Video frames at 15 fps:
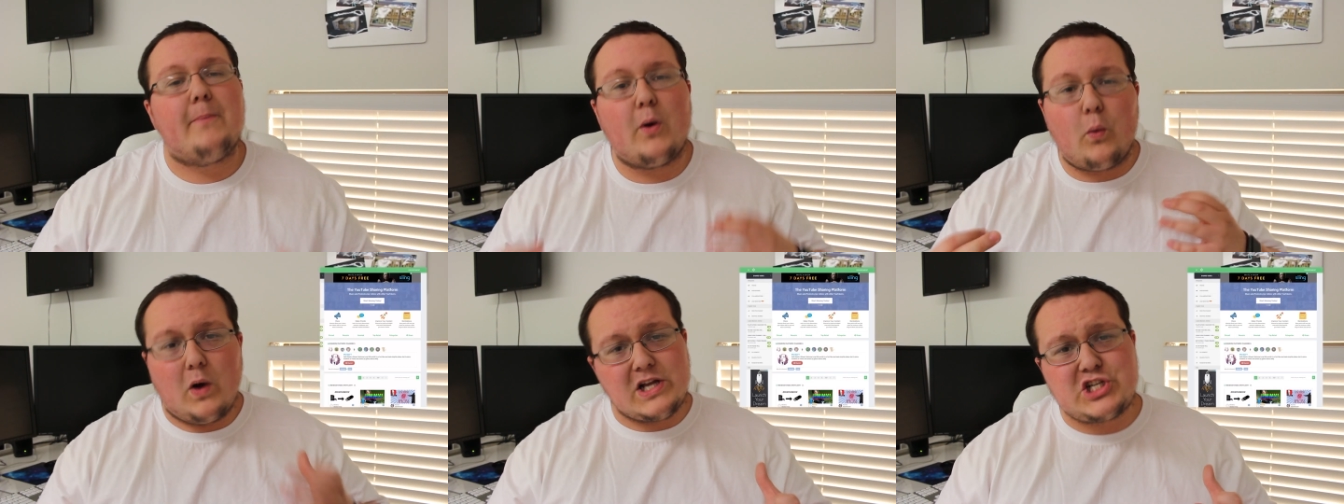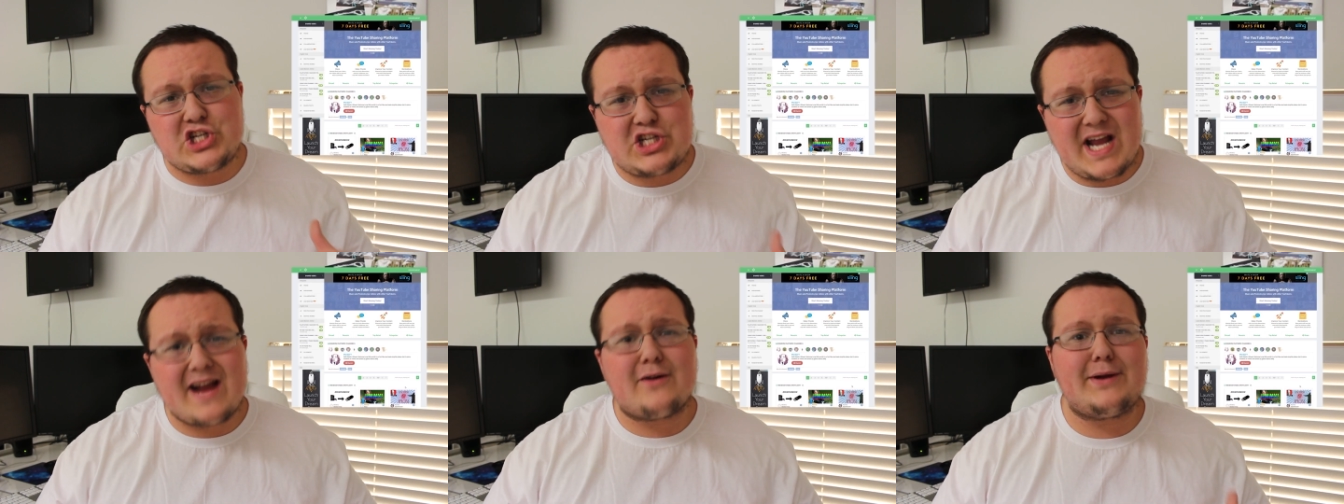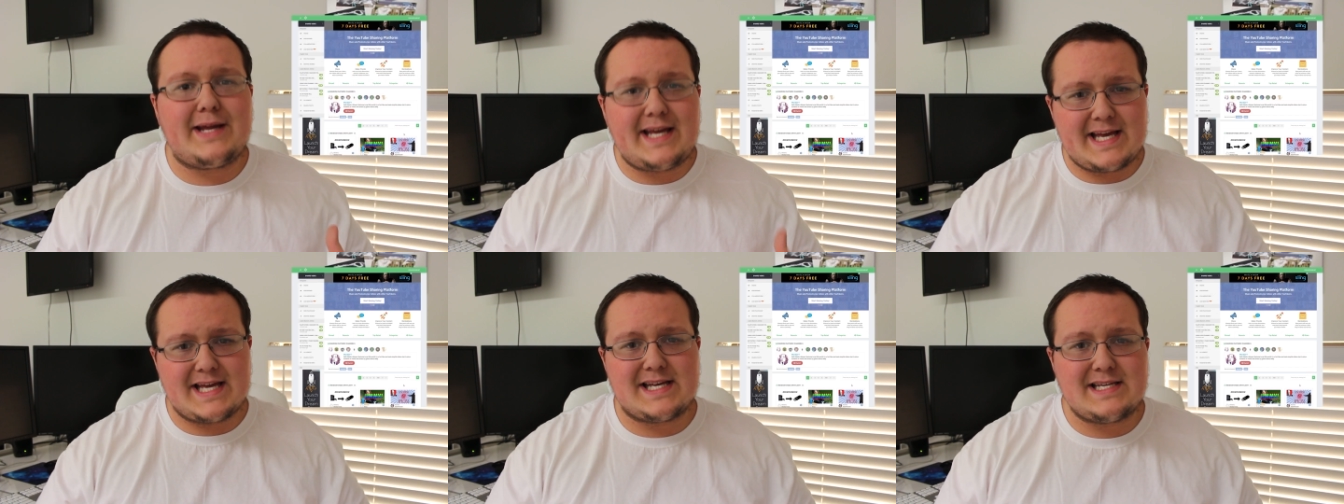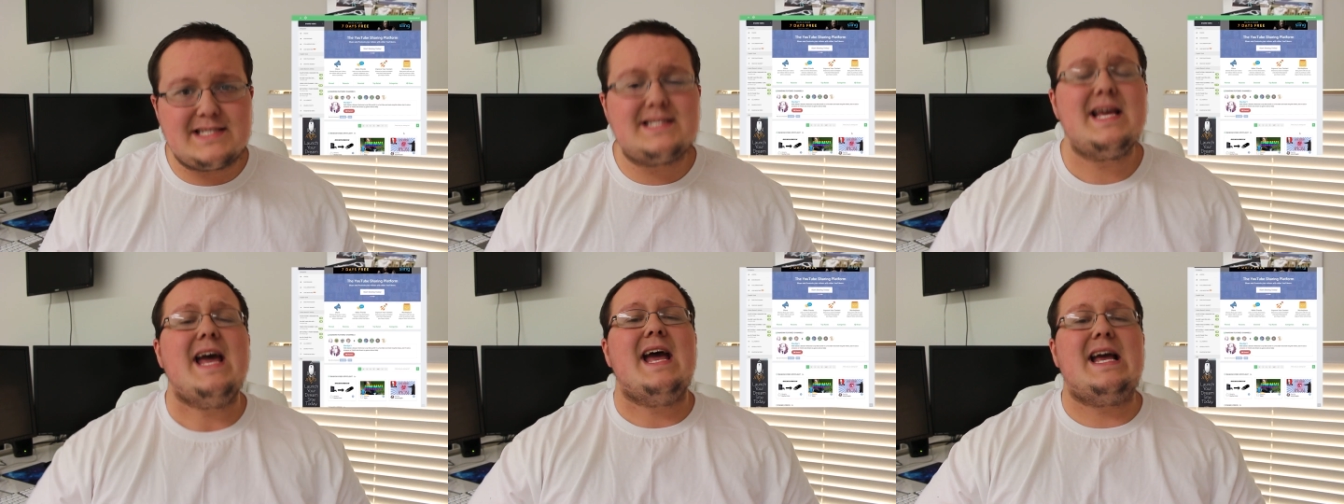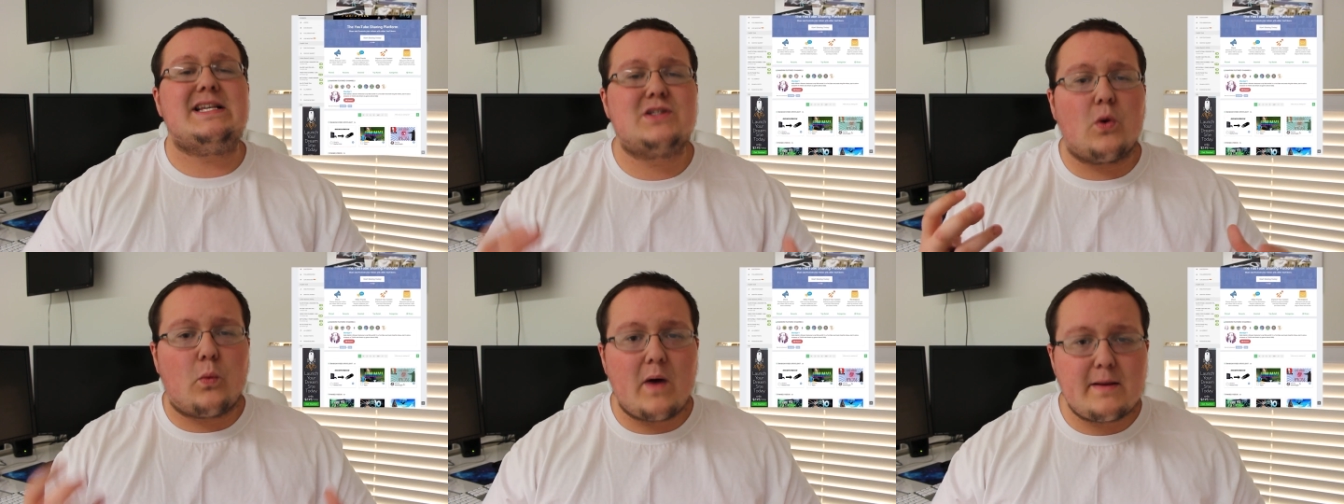But what Sharree is,
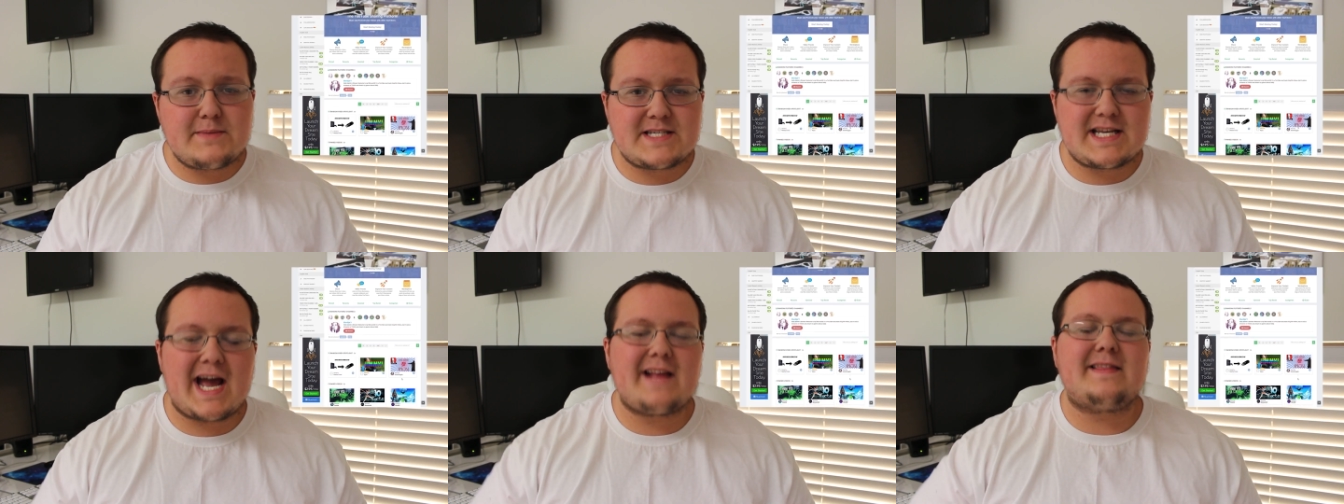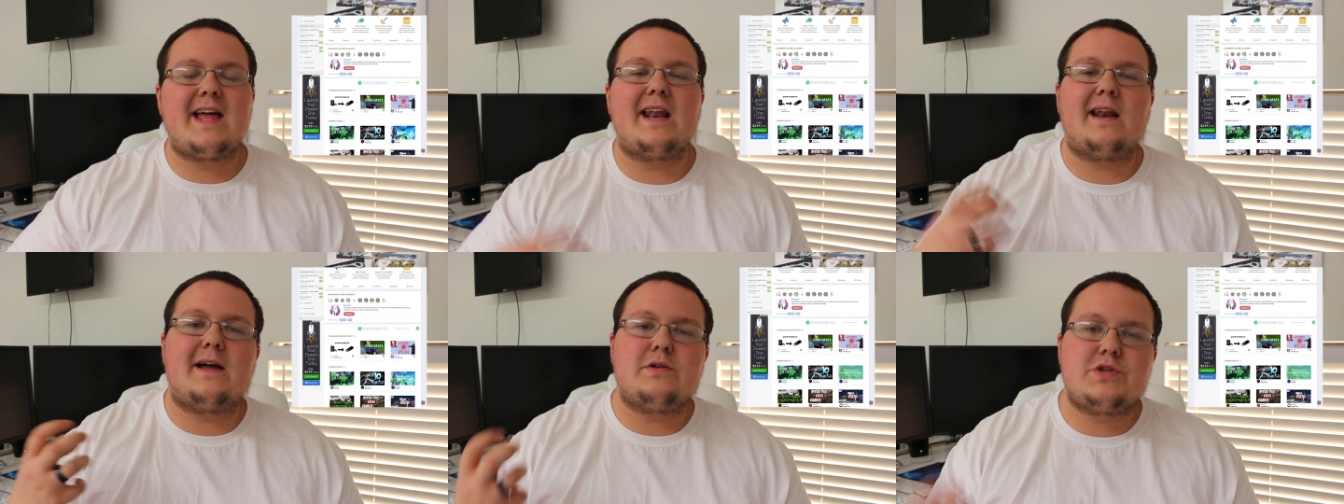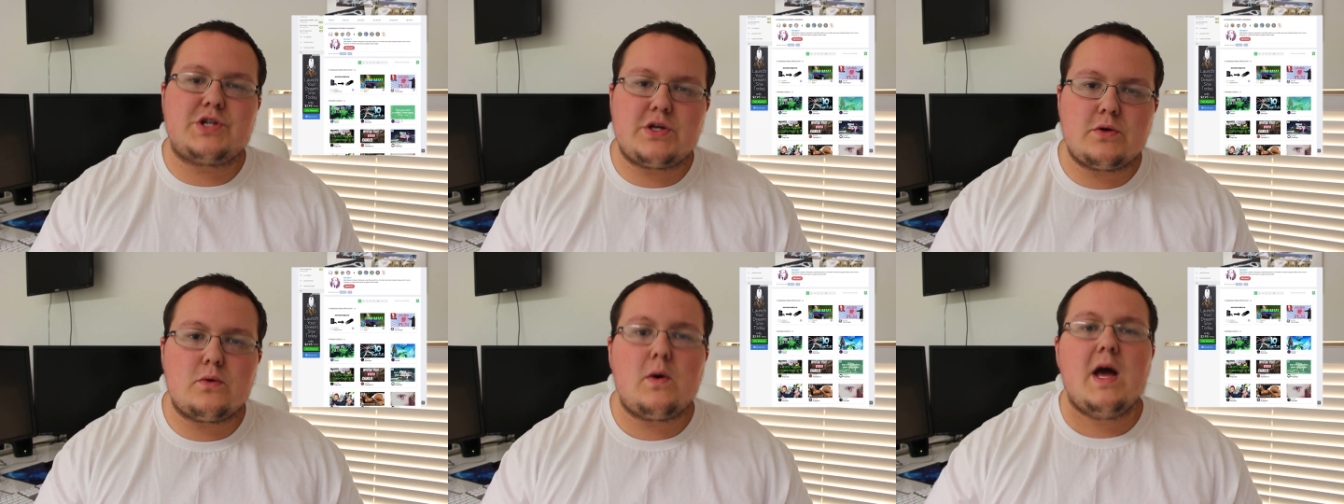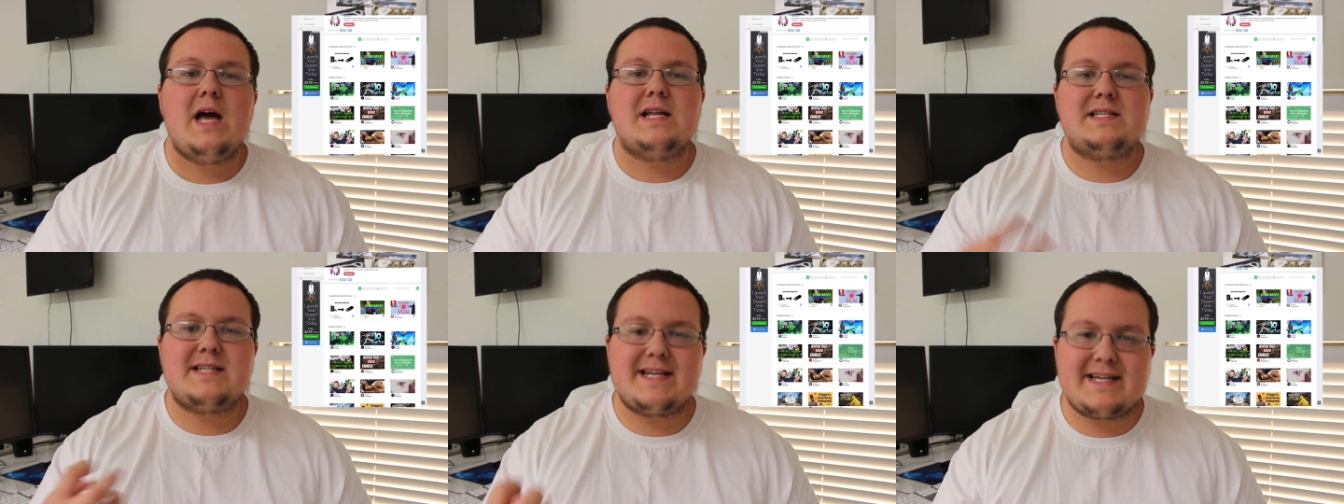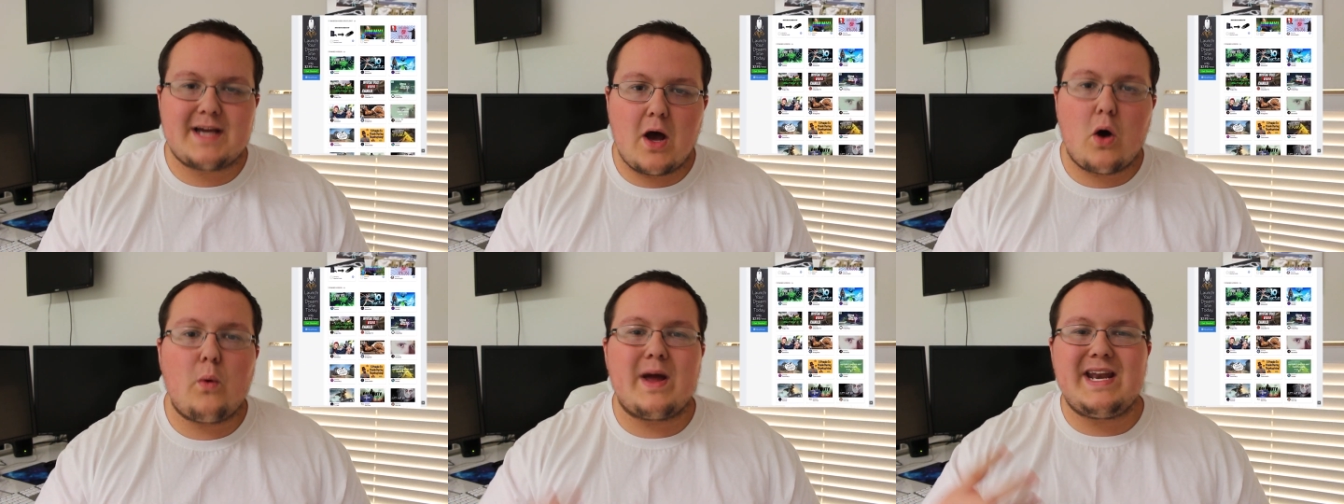is a website that allows you to
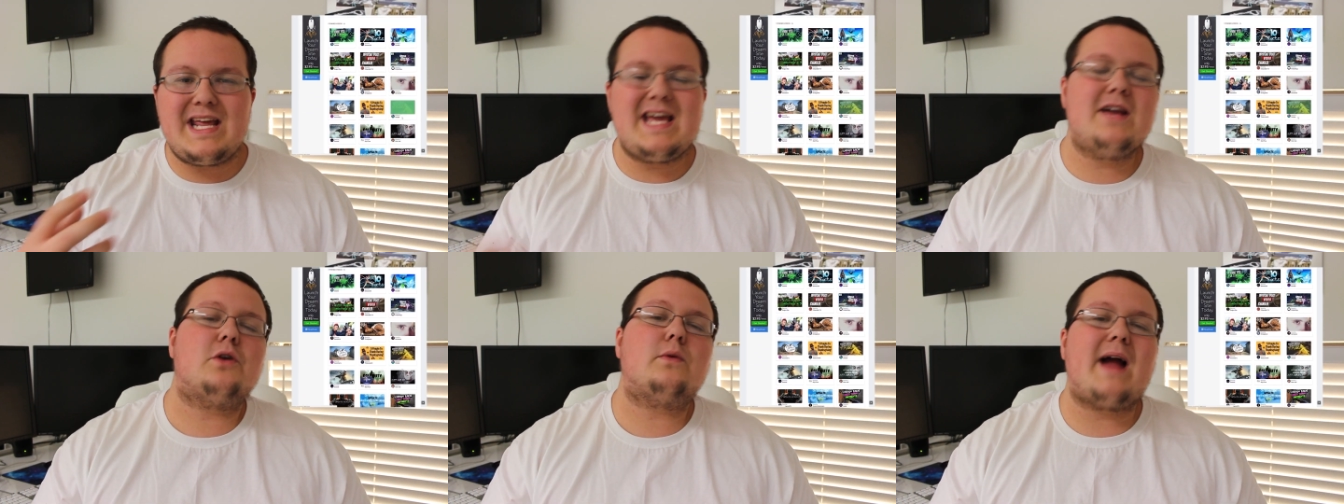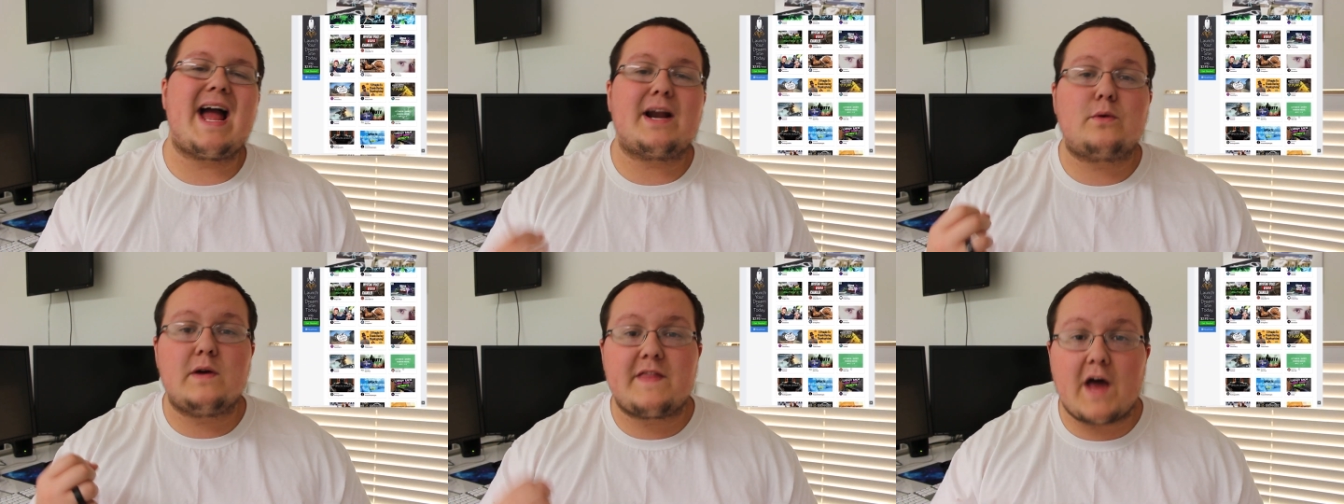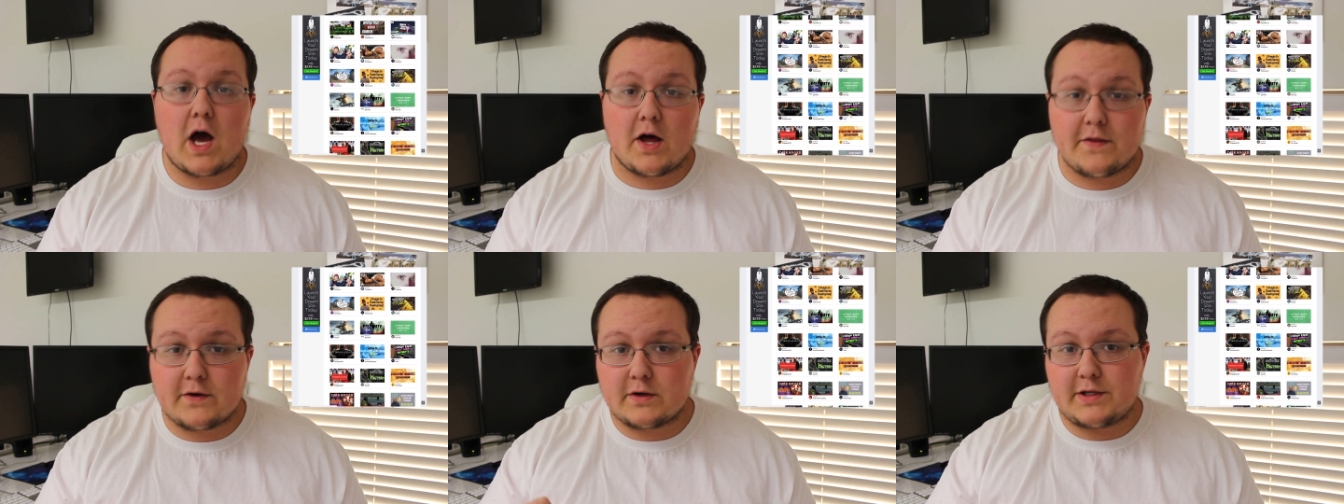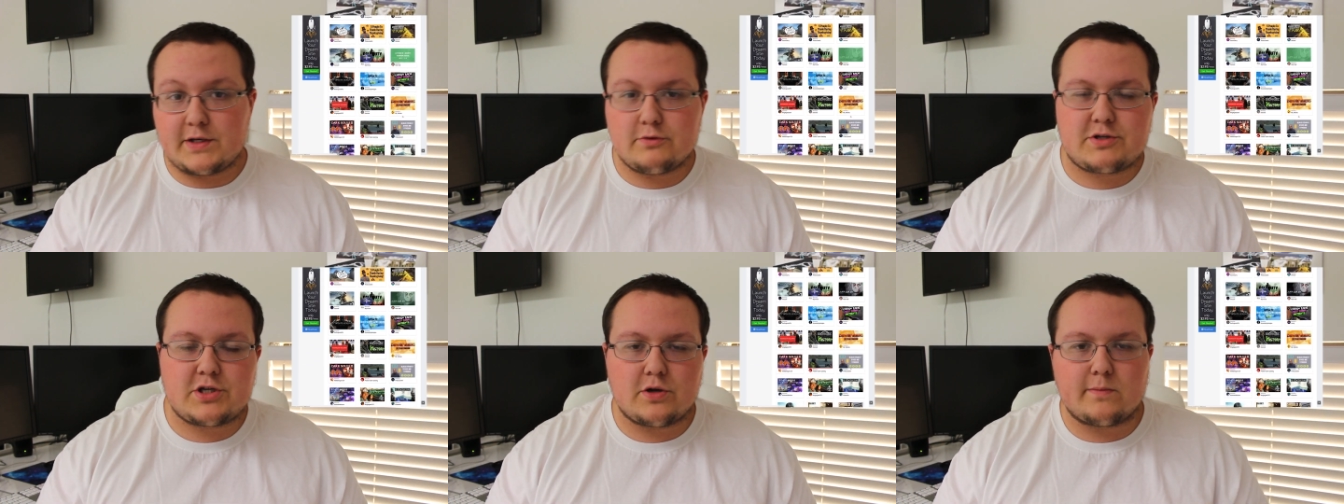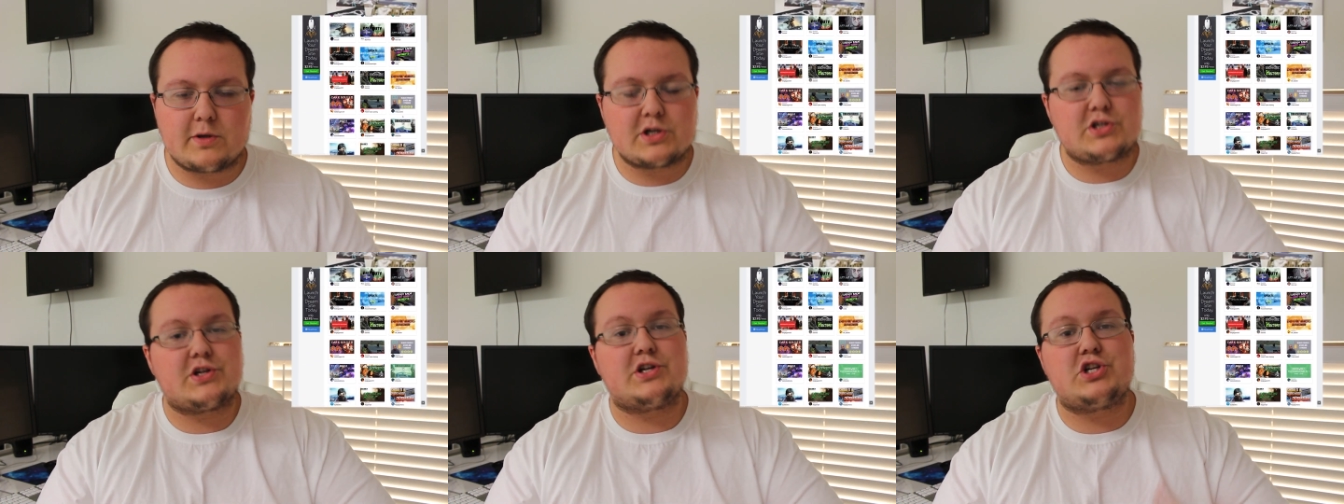go and interact with other
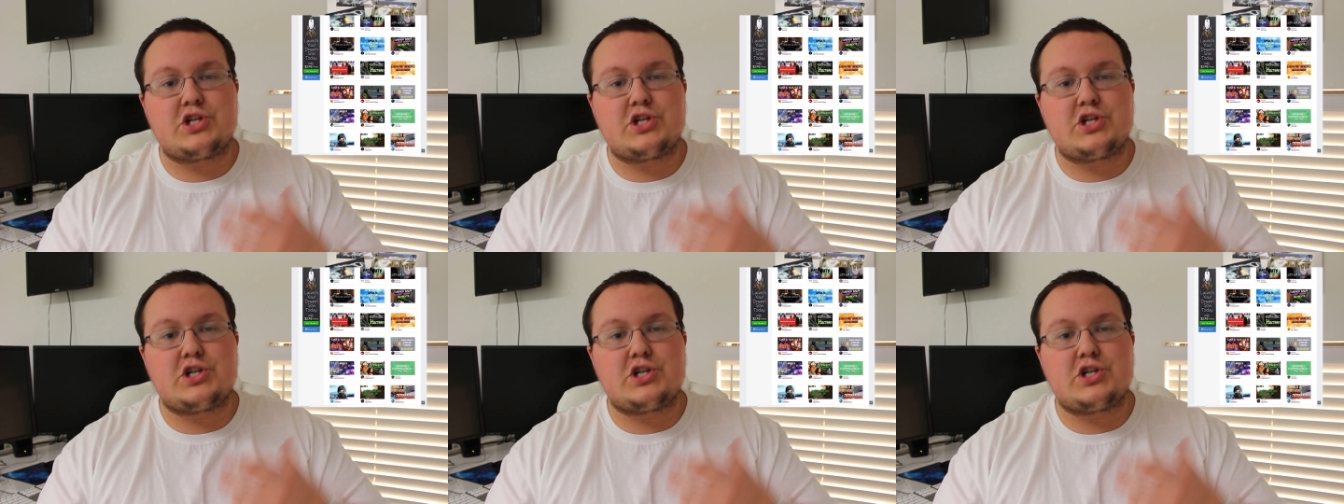YouTubers,